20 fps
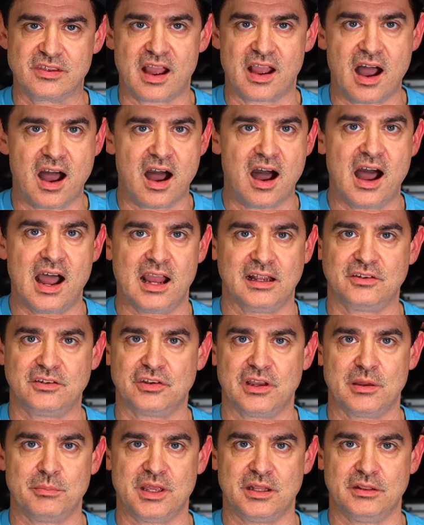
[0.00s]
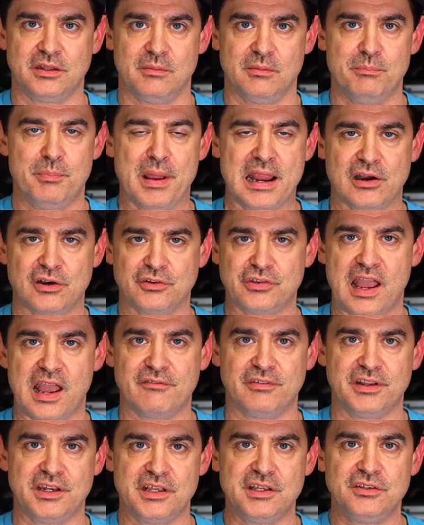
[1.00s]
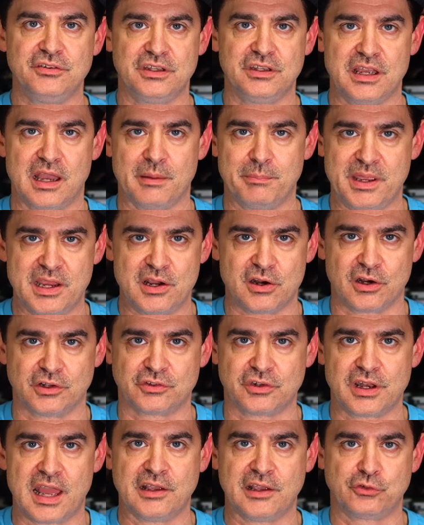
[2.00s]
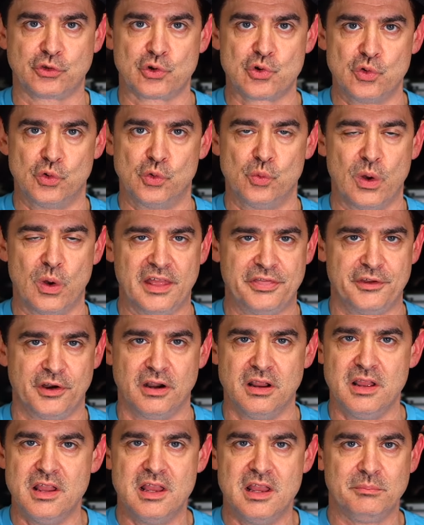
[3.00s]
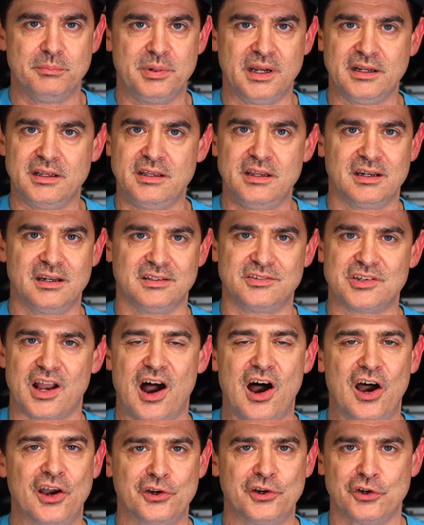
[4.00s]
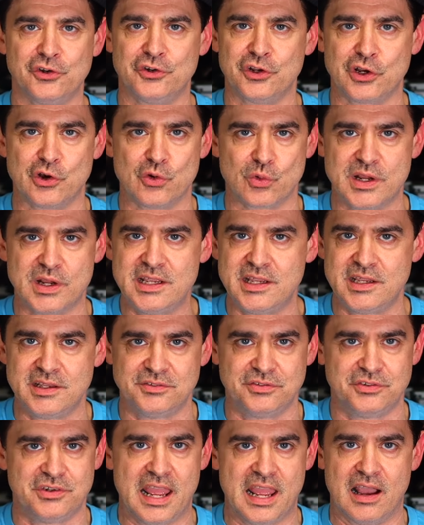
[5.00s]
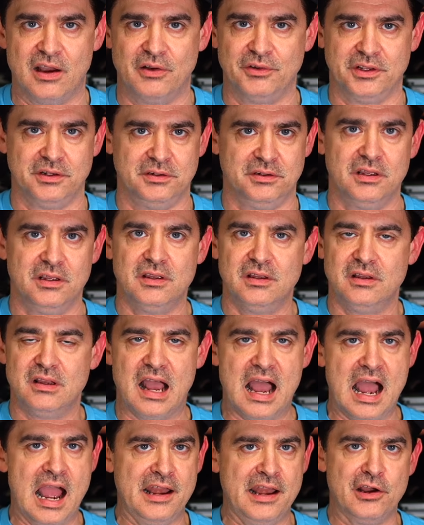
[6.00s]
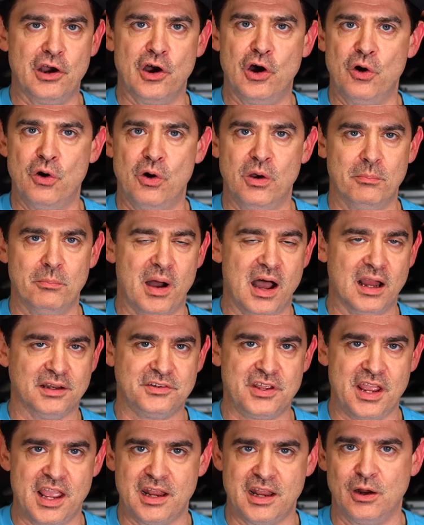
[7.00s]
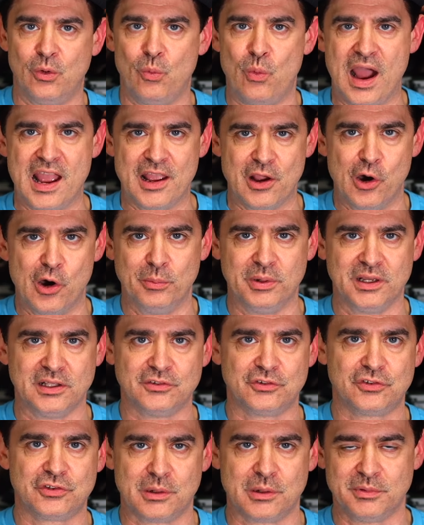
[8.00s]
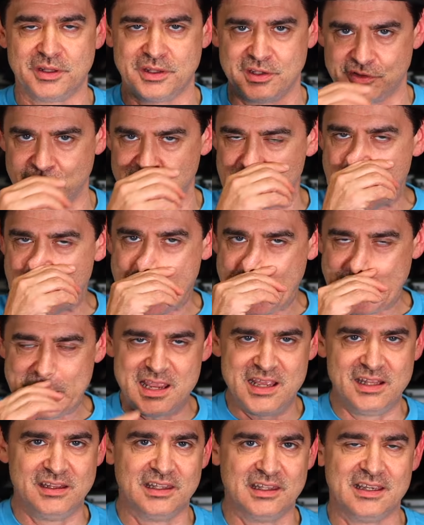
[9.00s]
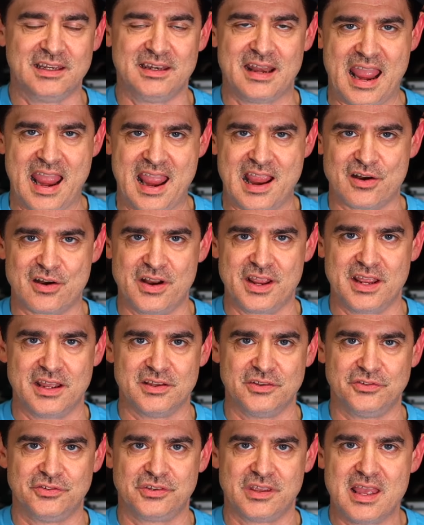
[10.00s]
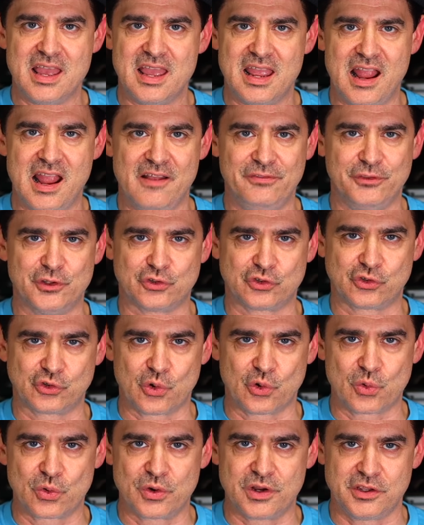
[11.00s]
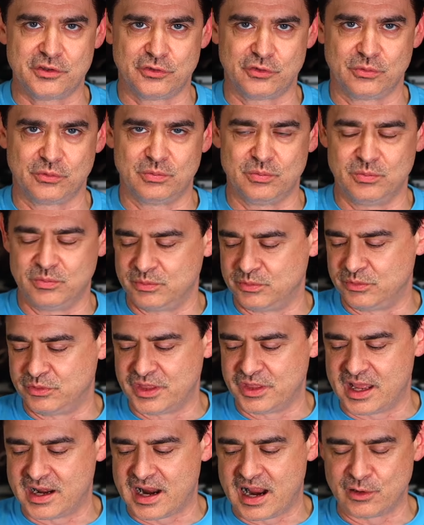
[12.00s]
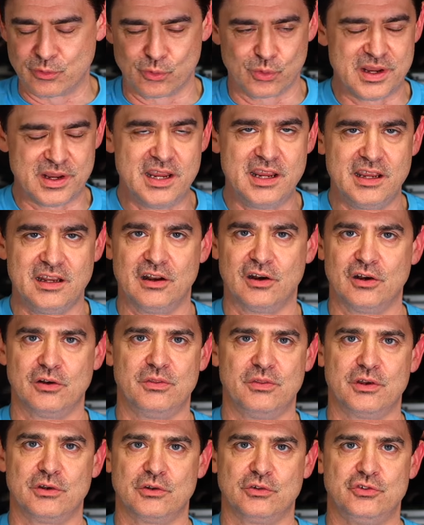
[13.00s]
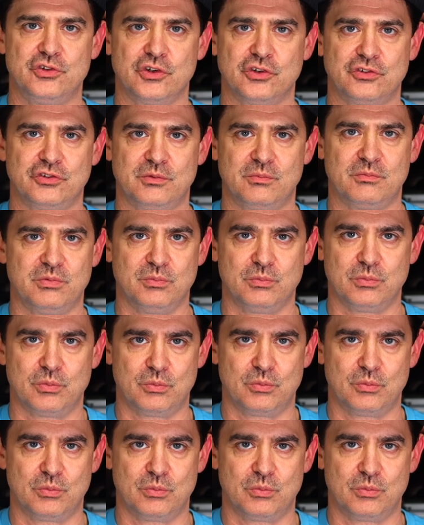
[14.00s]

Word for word: hot. I mean, the bears have it easy up here. It's nice, cool weather, but you know, it's 100 degrees down in Idaho and Montana and Wyoming, some of these inland areas. And the stories that I read are, they're just